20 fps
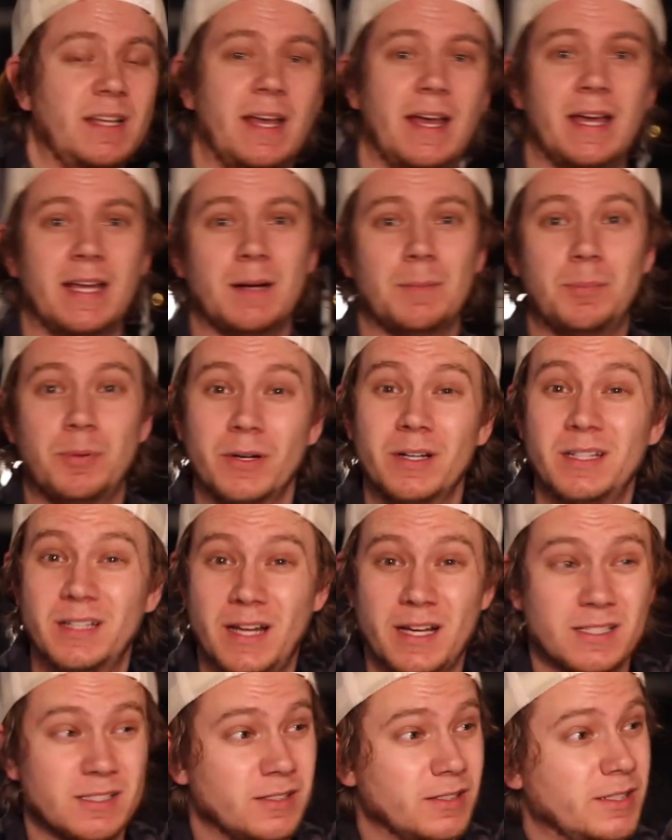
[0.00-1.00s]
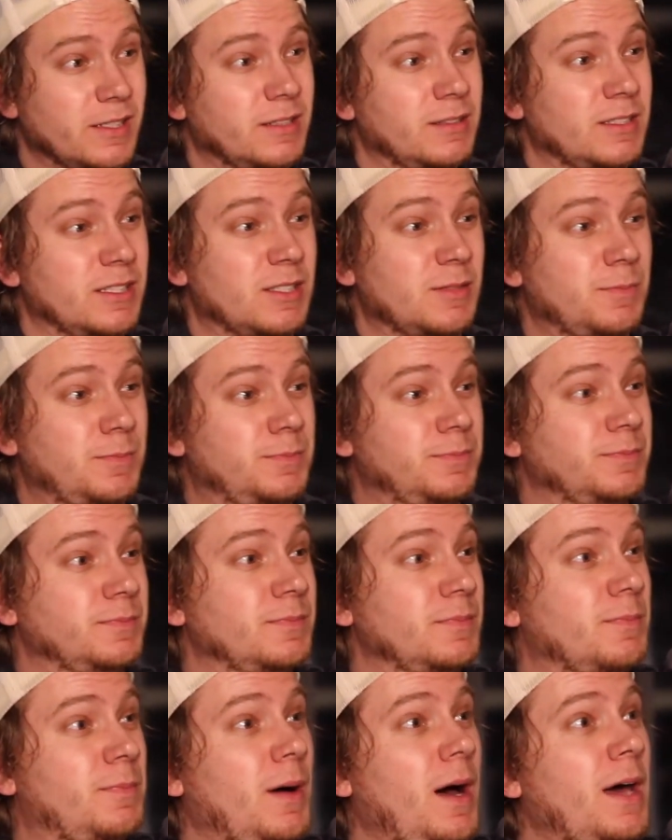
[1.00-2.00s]
and a pretty nice looking
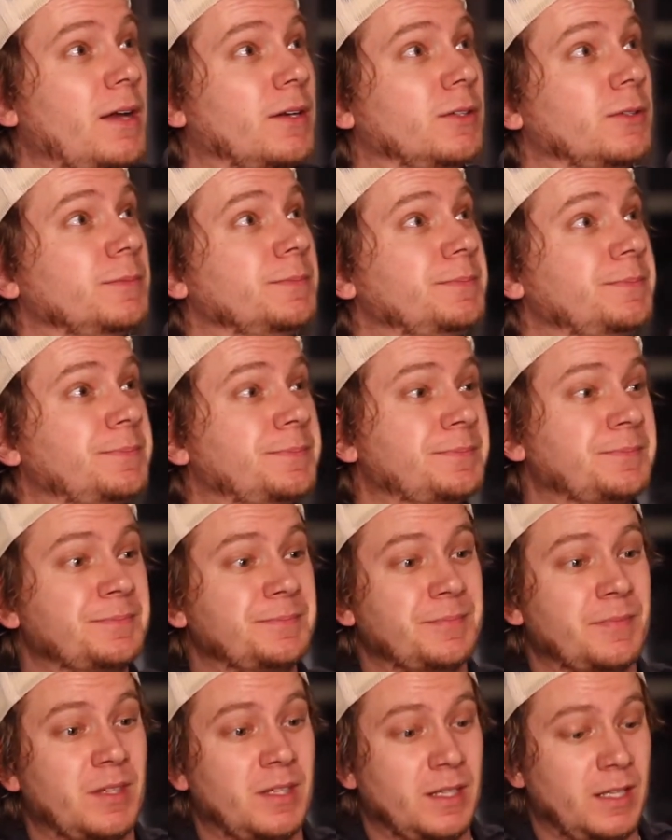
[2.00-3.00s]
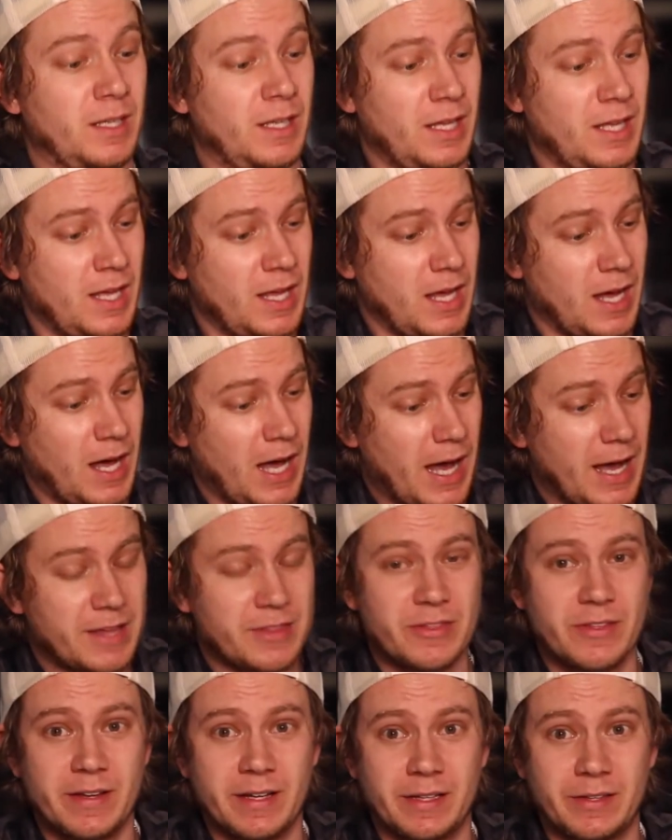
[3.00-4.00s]
bottle. I
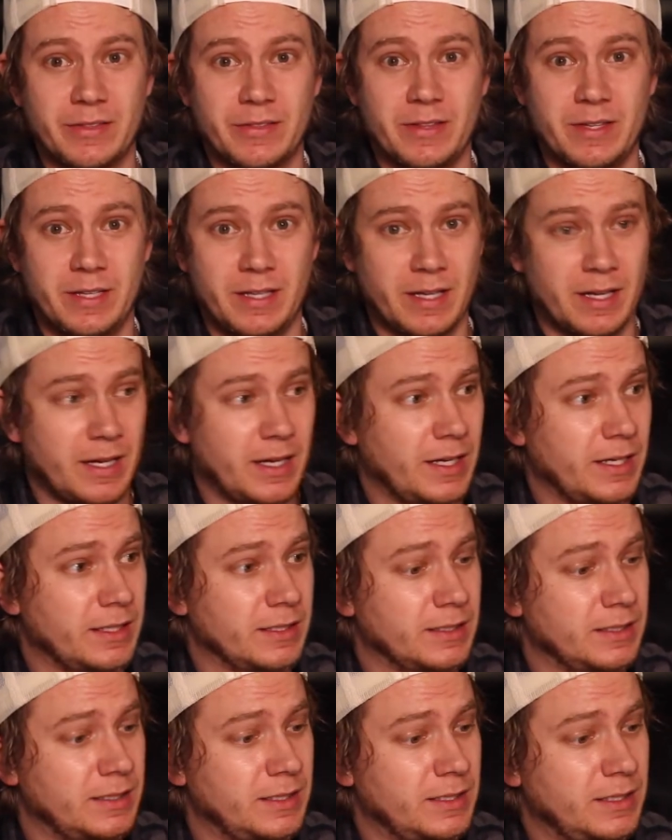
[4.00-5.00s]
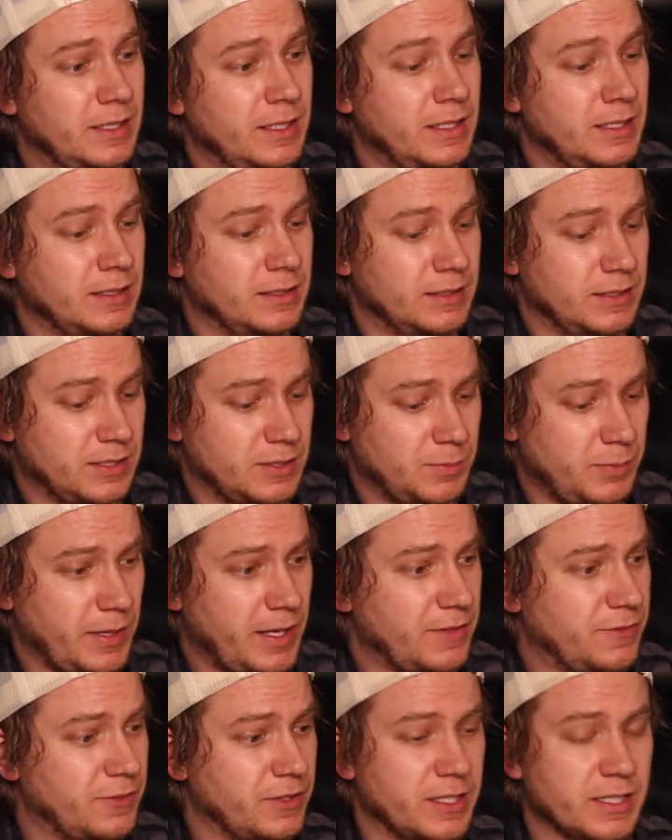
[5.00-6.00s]
think the
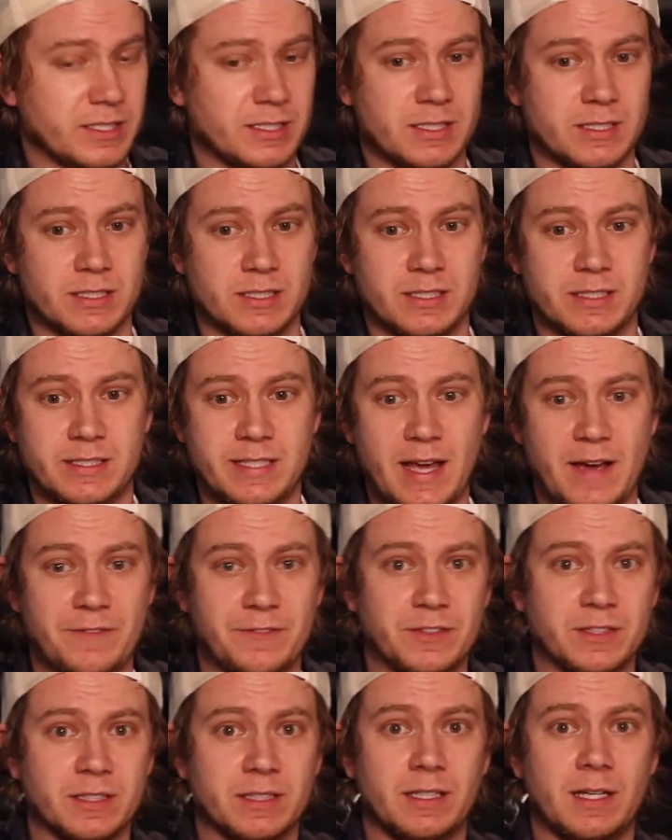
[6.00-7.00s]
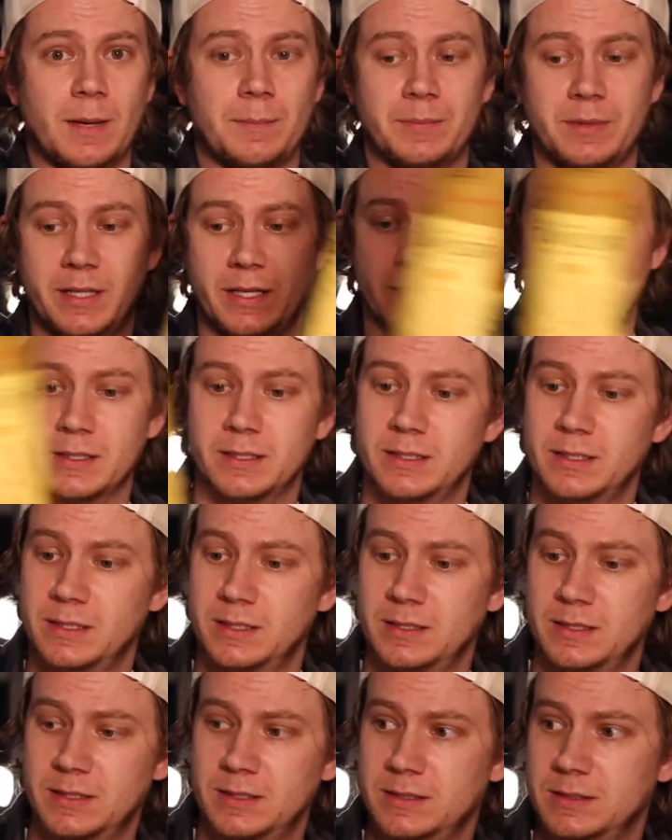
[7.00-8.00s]
display for this is definitely up there.
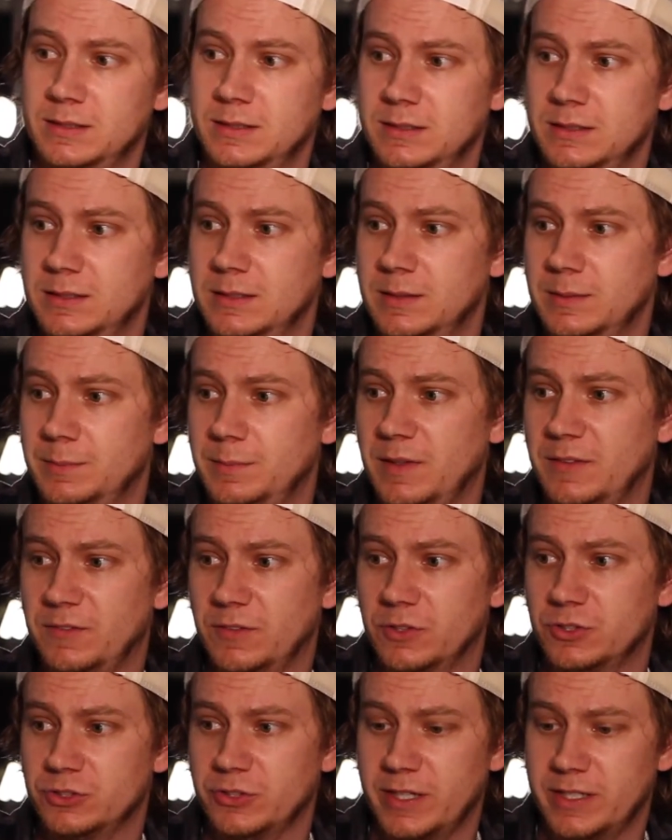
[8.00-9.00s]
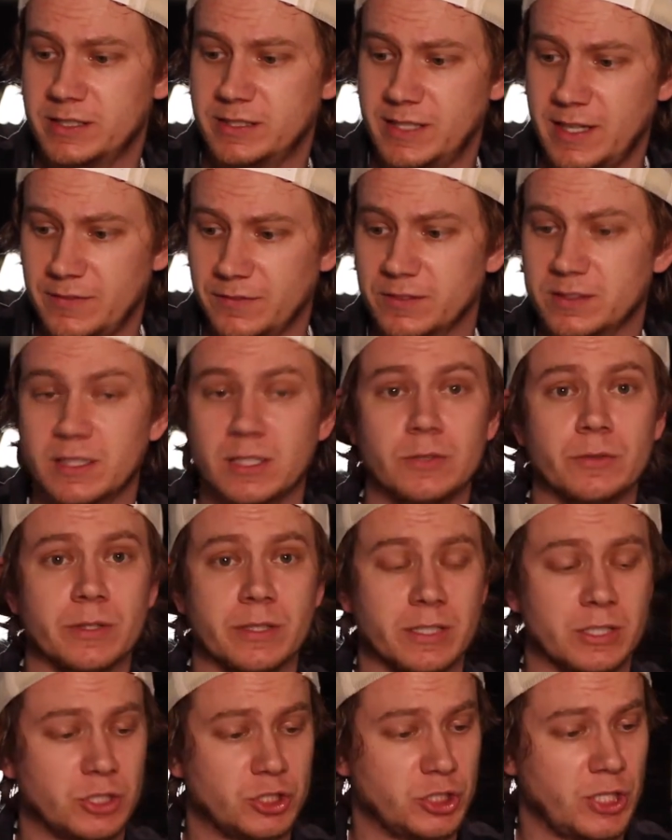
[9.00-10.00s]
Buffalo Trace definitely did a
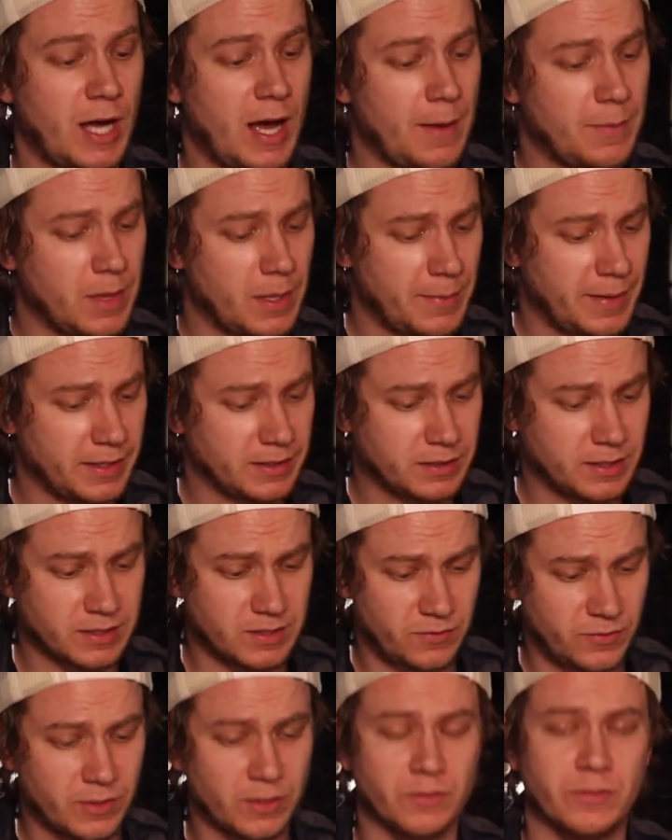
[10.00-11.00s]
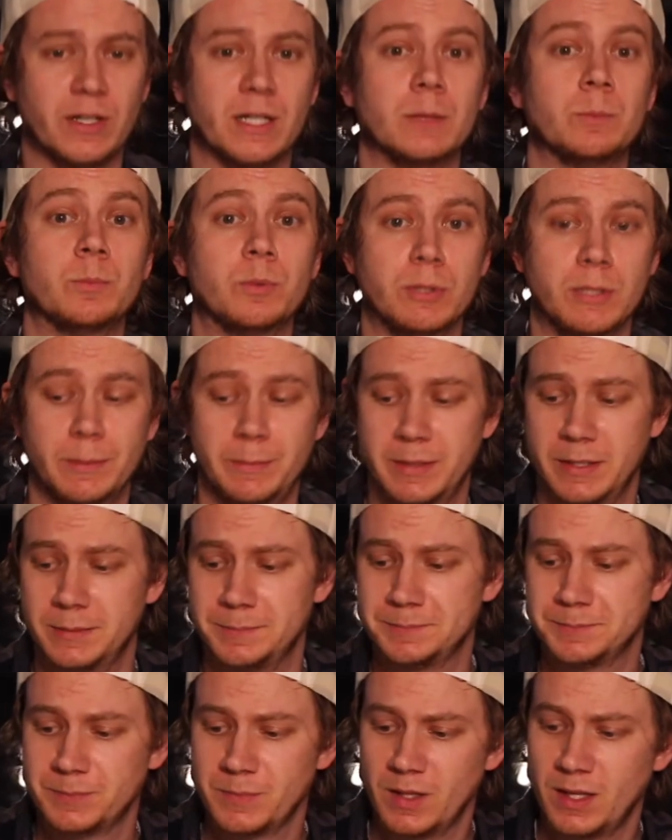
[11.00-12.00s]
really good job. They make this feel very
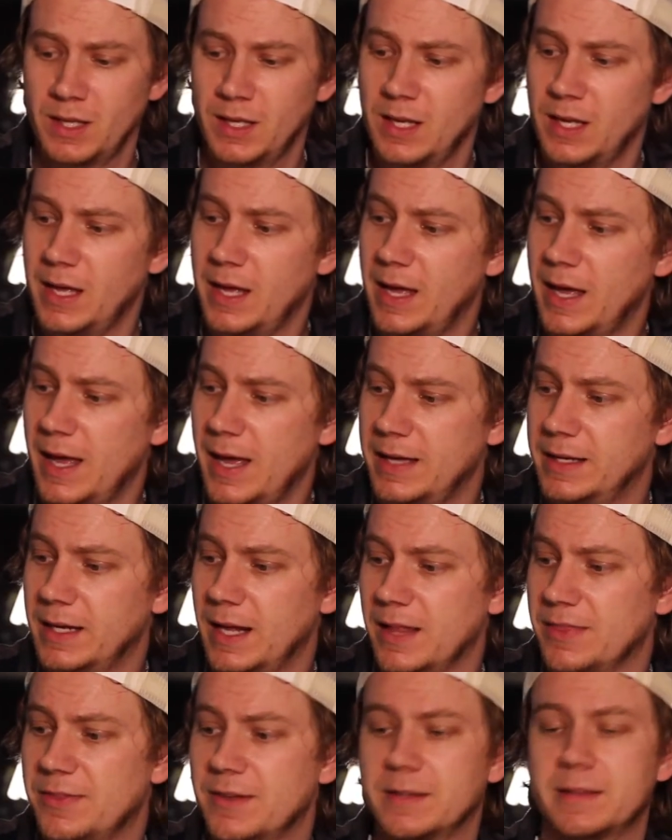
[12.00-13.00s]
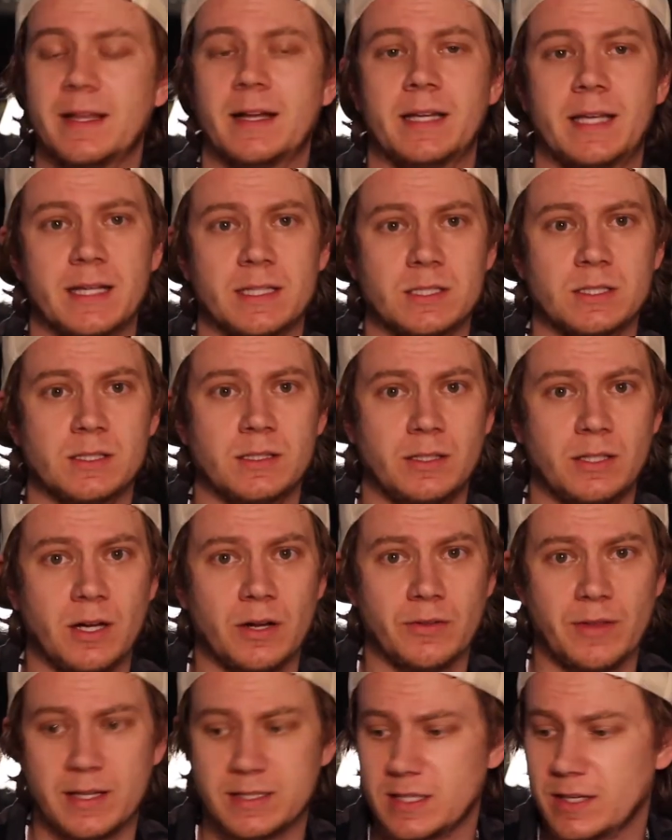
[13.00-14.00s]
premium, and I think that gets,
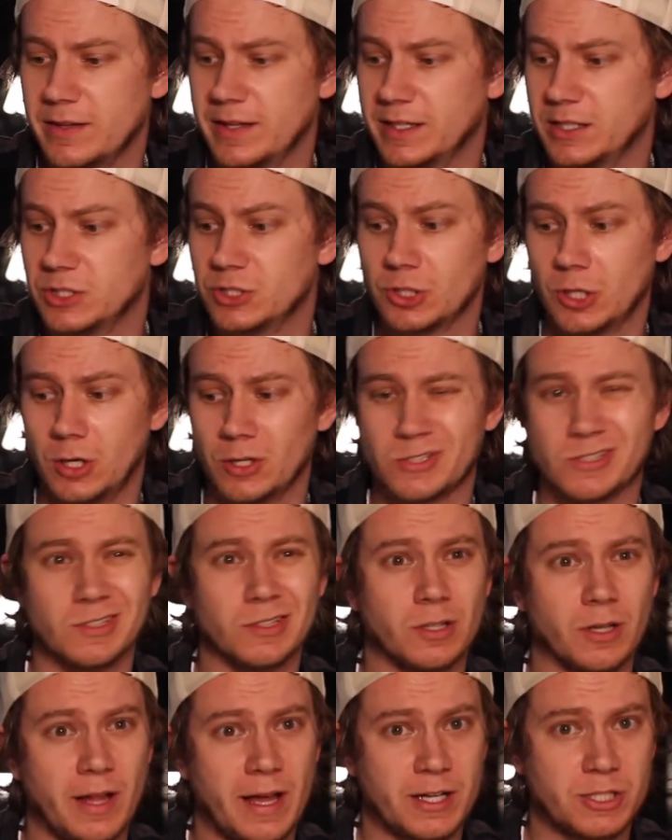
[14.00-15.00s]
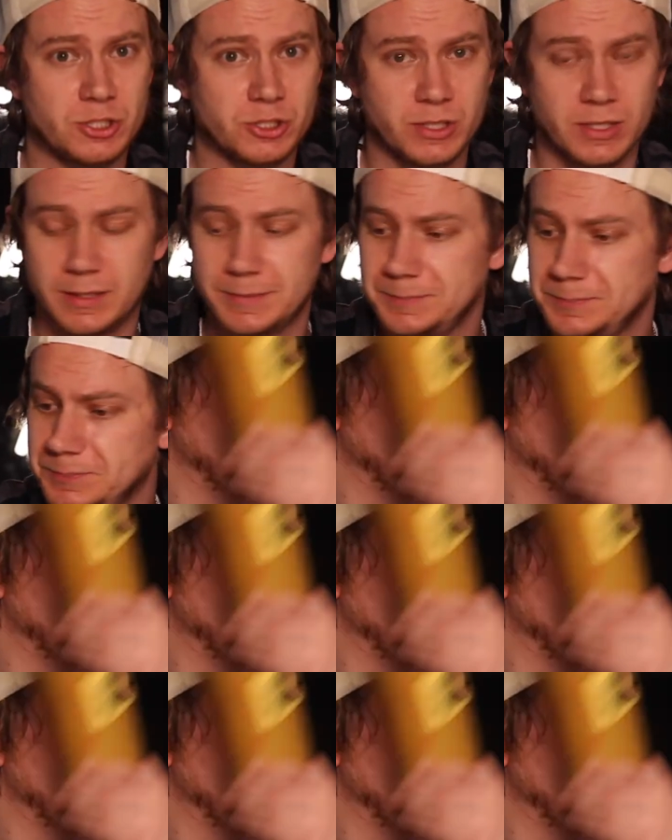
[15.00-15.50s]
that's how they can charge a little extra.